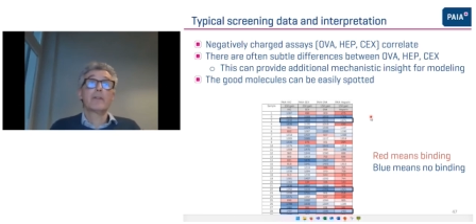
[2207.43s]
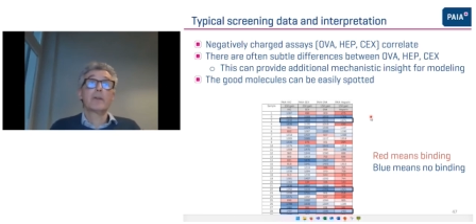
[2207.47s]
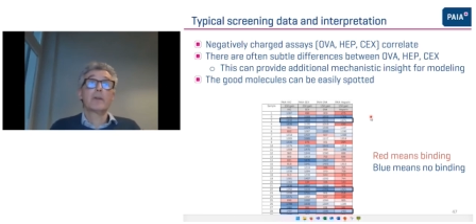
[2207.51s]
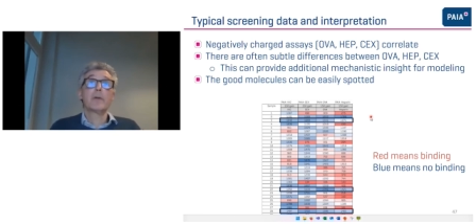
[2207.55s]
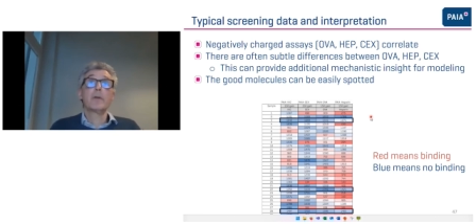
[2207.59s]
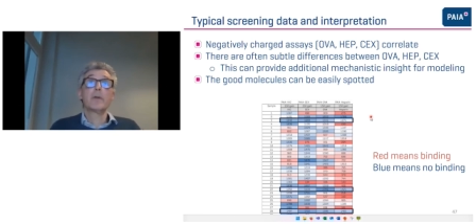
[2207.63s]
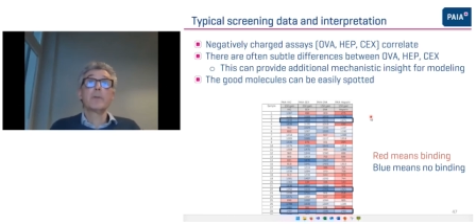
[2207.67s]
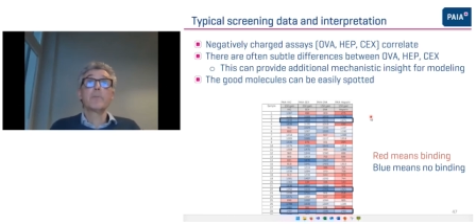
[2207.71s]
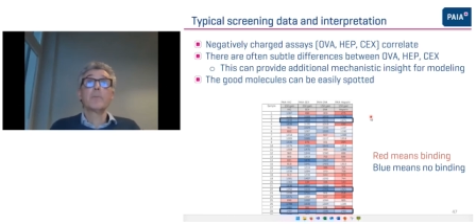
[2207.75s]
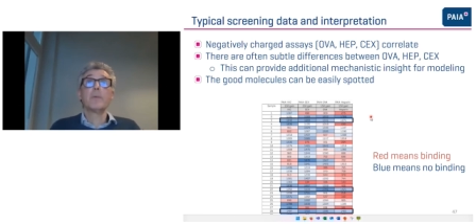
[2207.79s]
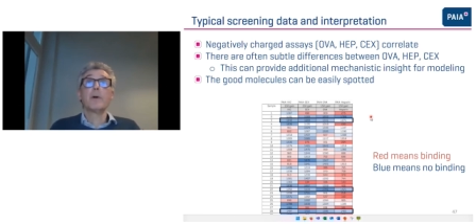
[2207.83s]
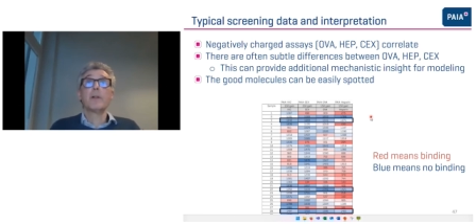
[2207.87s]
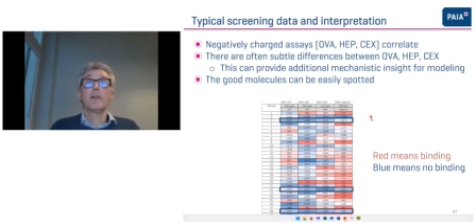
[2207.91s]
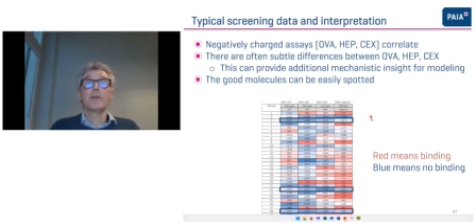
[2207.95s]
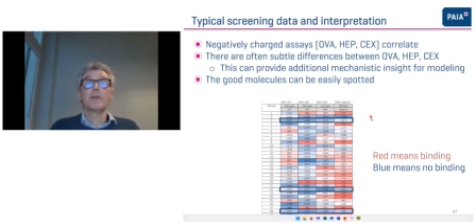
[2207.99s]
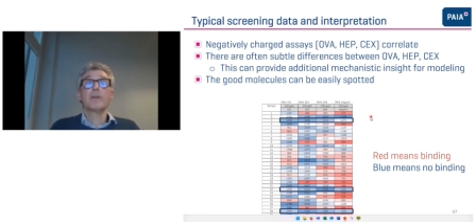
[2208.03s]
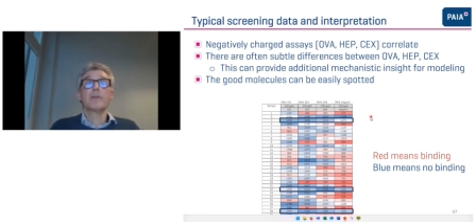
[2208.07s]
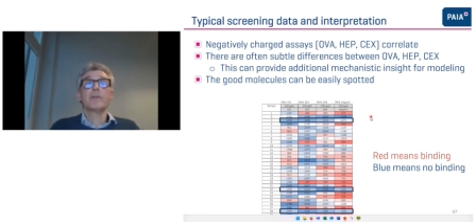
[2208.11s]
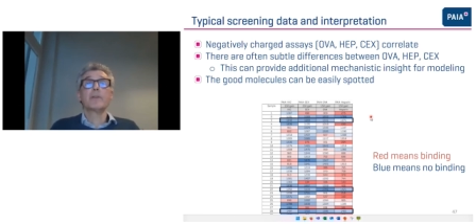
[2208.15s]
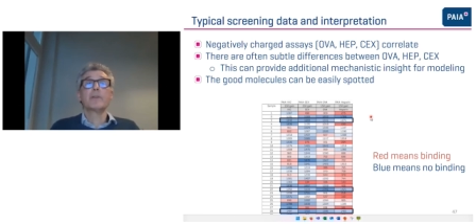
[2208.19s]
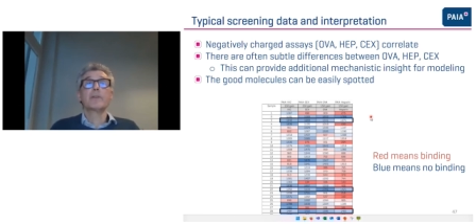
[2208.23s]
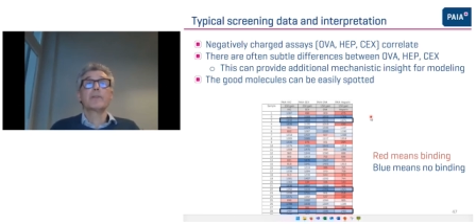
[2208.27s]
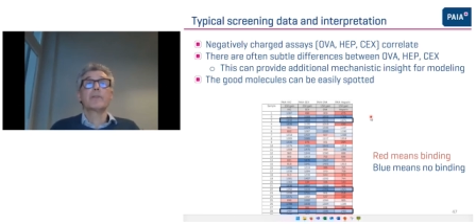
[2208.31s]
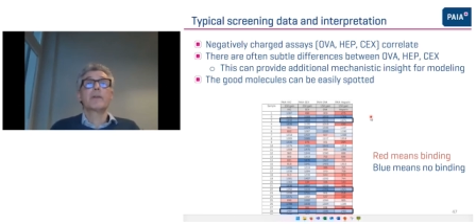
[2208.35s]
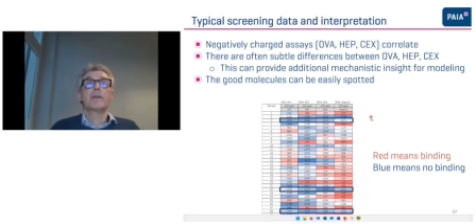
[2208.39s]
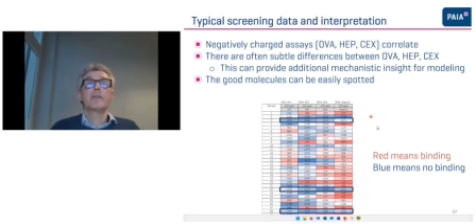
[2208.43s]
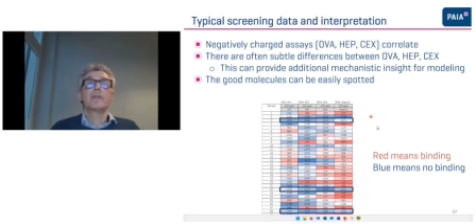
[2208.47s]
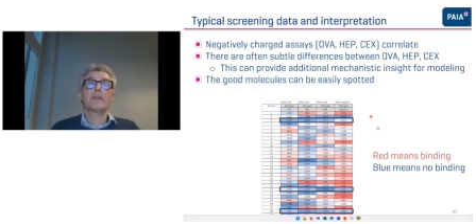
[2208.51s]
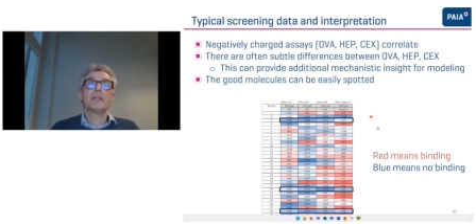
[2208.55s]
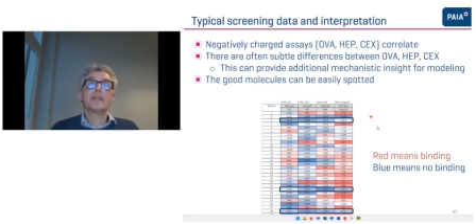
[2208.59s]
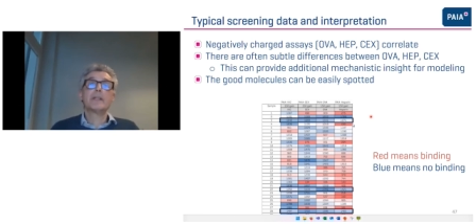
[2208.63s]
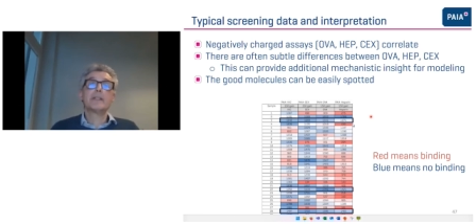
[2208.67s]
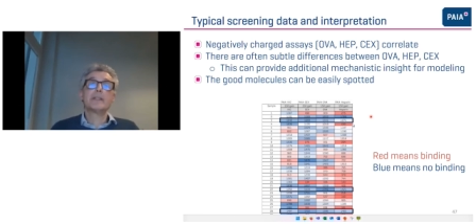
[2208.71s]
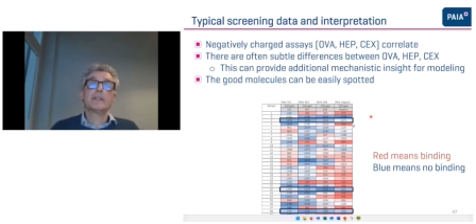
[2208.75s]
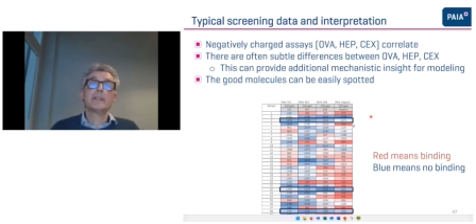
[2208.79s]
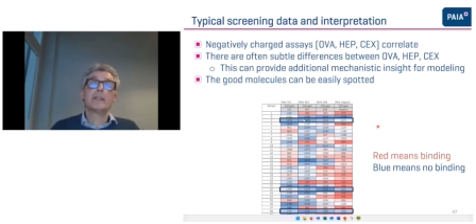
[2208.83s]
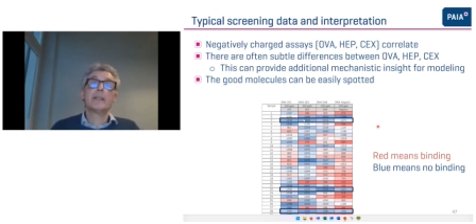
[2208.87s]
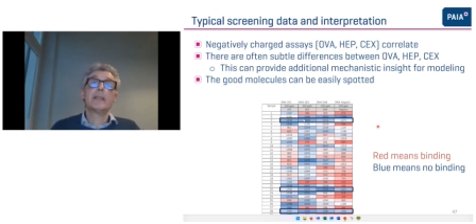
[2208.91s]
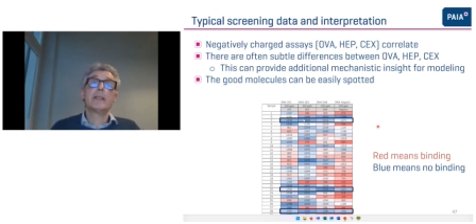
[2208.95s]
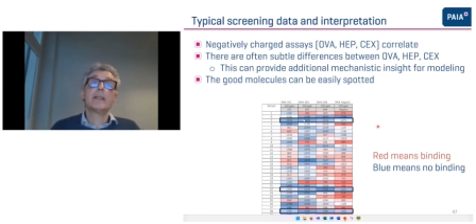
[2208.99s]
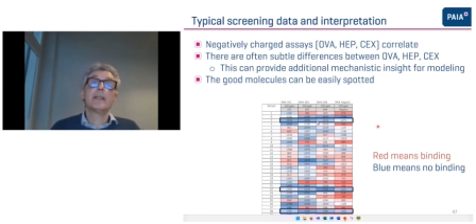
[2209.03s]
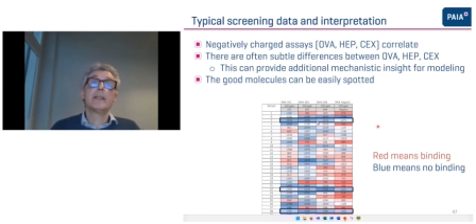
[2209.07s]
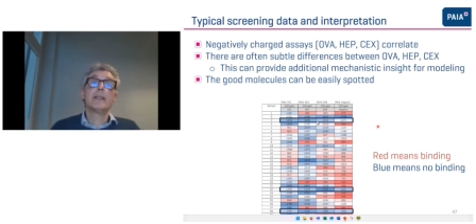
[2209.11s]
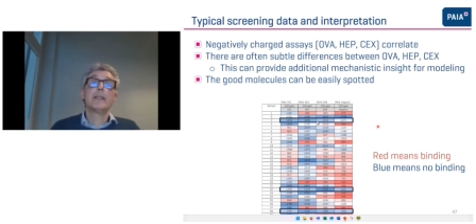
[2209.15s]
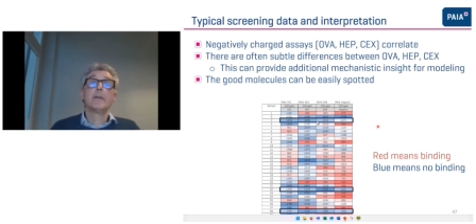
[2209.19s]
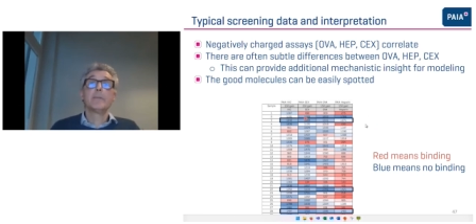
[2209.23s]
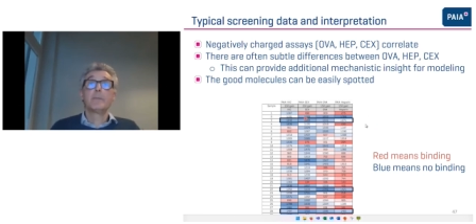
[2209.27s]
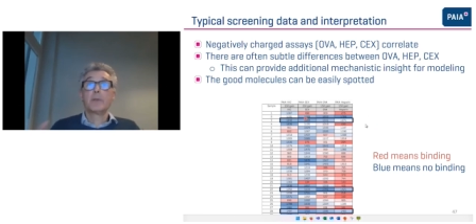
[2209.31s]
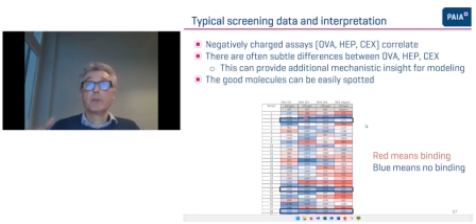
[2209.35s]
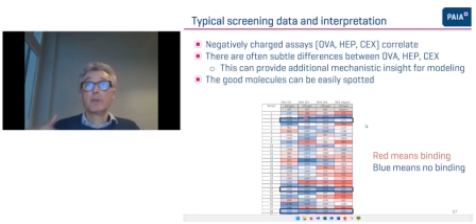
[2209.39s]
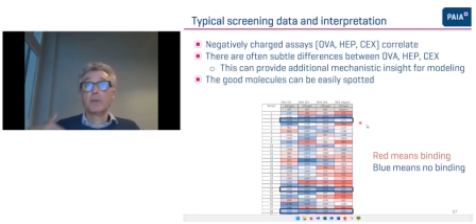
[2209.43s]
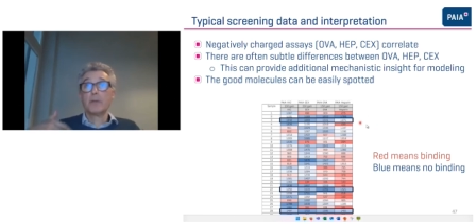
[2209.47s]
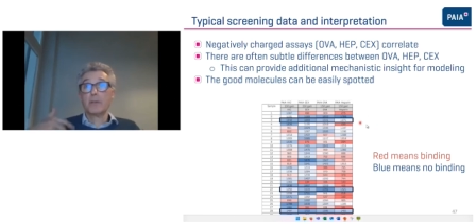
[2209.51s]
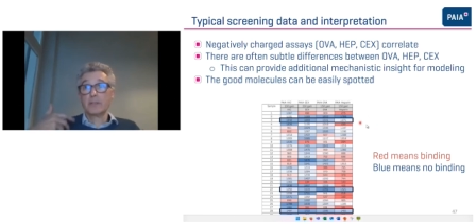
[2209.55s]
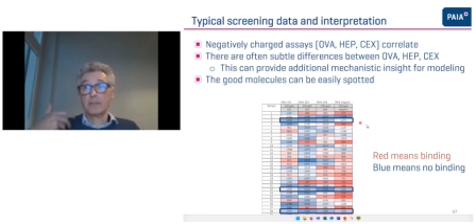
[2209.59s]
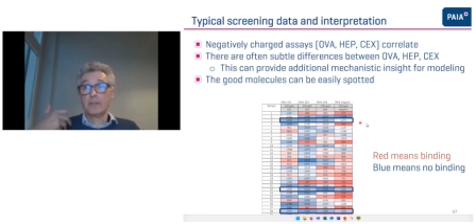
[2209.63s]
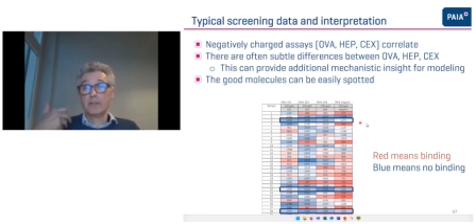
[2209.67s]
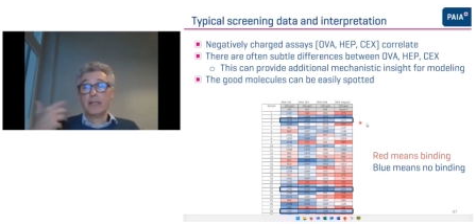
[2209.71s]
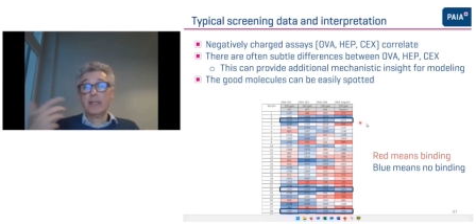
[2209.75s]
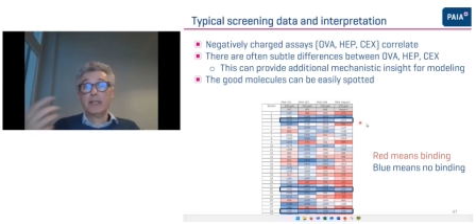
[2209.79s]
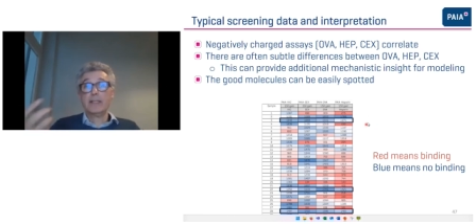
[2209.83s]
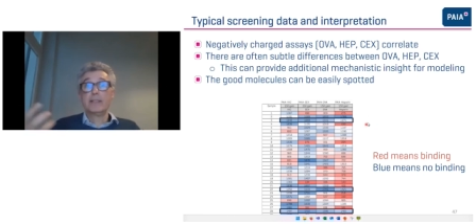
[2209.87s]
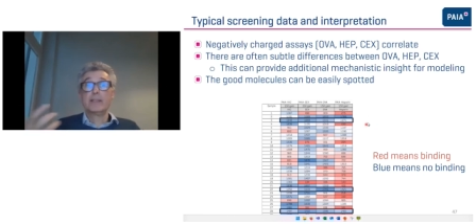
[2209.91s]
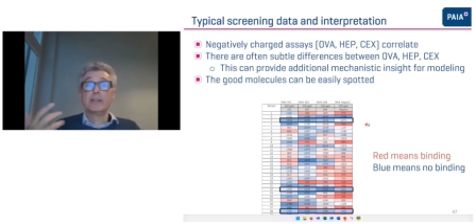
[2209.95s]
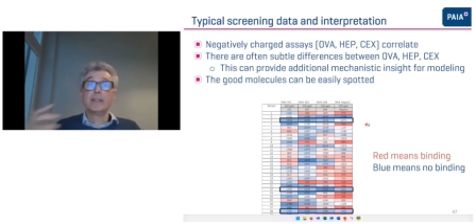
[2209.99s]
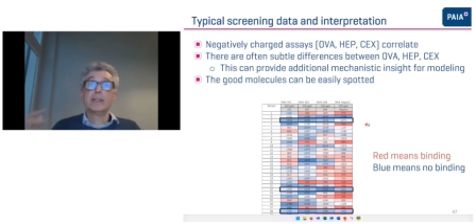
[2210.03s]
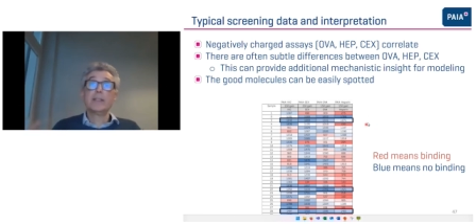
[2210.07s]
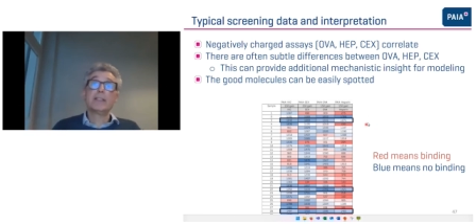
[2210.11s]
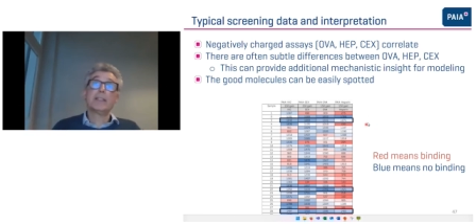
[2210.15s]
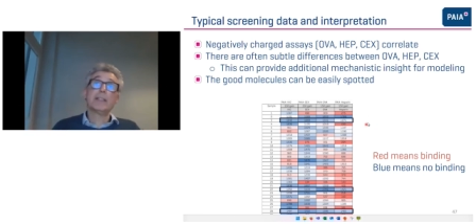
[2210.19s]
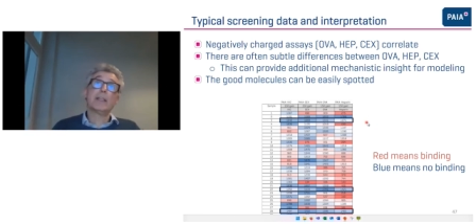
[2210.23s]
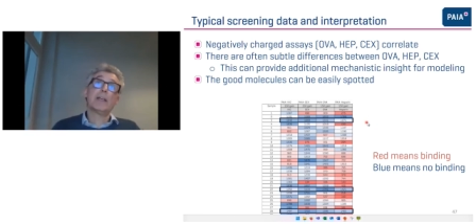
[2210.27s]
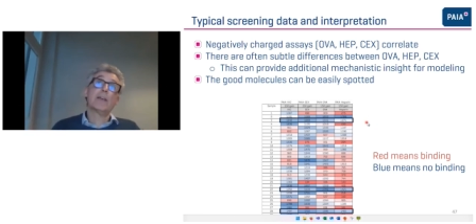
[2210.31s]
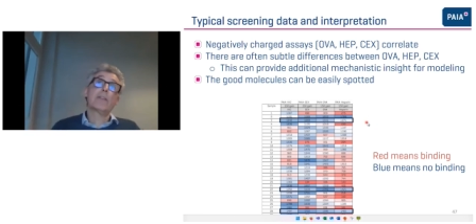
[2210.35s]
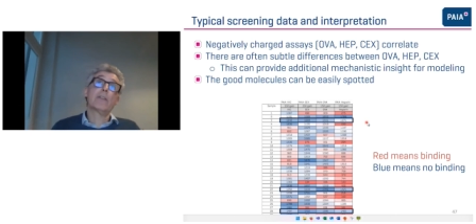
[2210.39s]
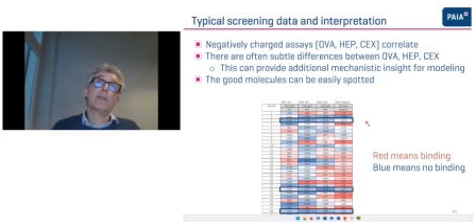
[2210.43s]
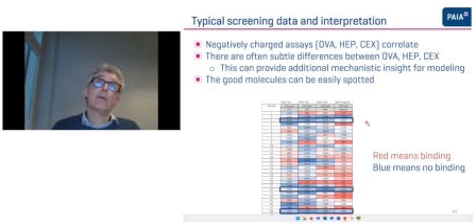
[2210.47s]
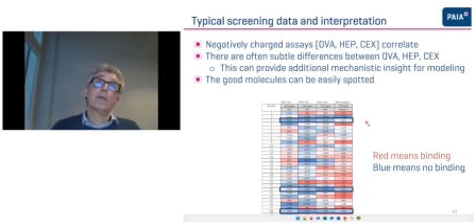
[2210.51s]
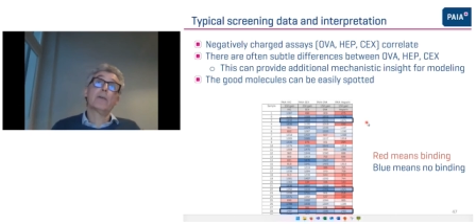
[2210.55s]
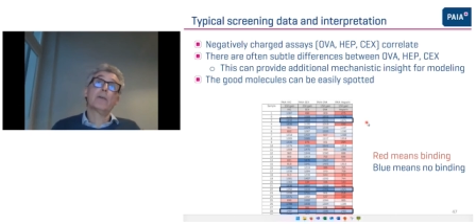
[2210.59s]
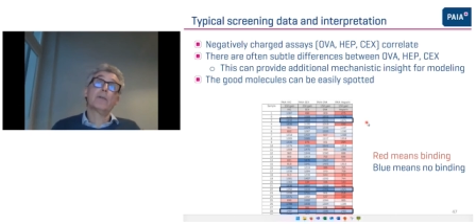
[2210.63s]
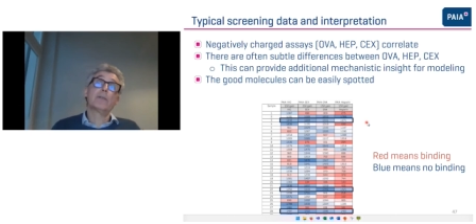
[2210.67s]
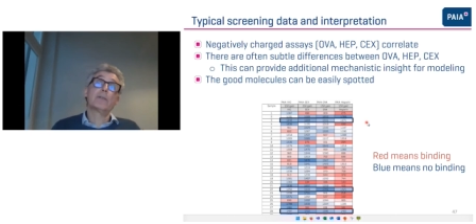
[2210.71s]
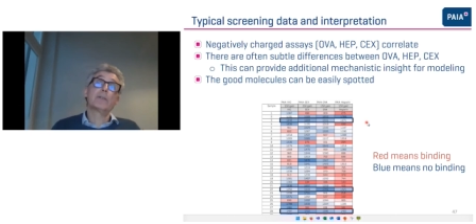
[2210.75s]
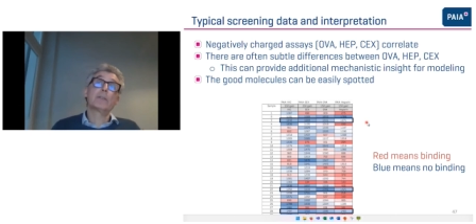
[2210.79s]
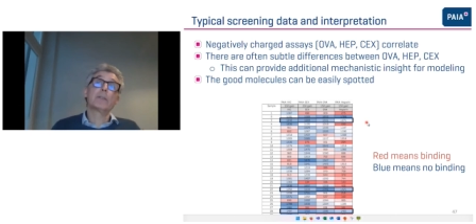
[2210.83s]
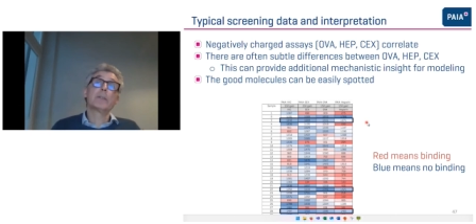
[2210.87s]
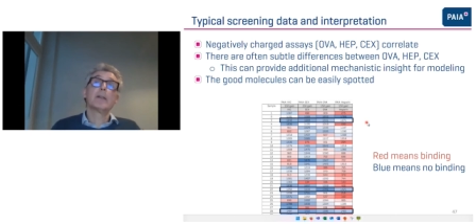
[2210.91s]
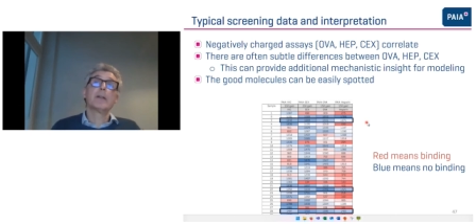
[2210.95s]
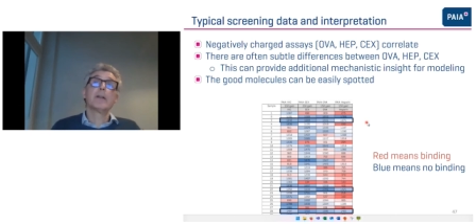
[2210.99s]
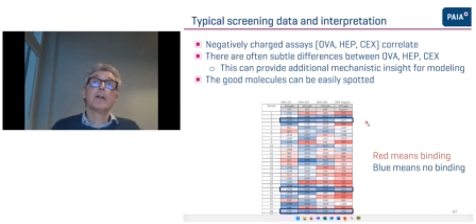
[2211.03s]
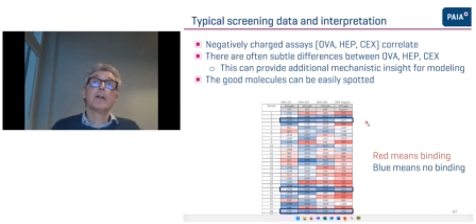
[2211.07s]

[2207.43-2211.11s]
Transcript: good molecules very easily, because these are those